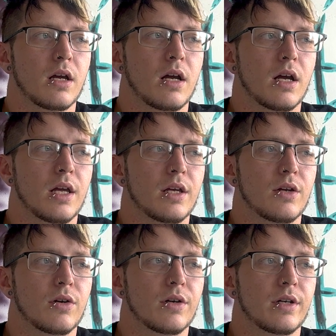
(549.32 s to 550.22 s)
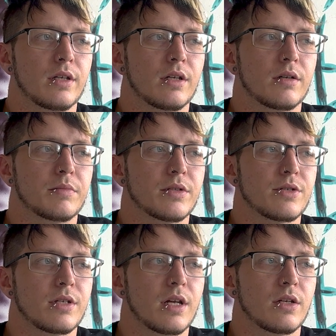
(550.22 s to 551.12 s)
I had already done a bunch
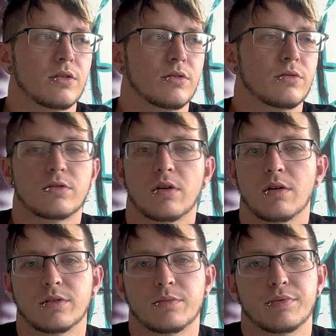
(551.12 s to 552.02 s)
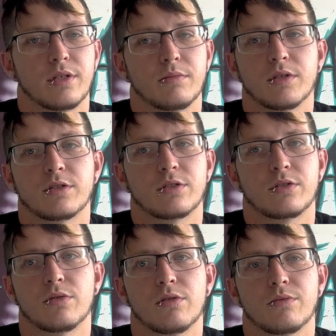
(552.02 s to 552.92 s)
of tattoos, so I was pretty much
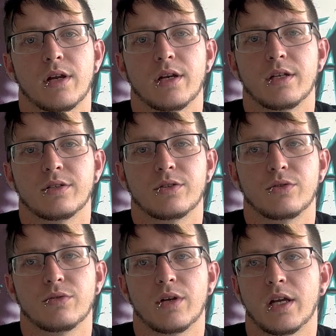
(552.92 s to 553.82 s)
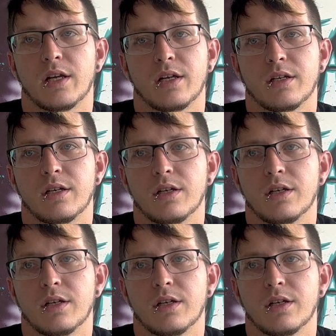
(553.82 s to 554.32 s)
thrown right into, hey,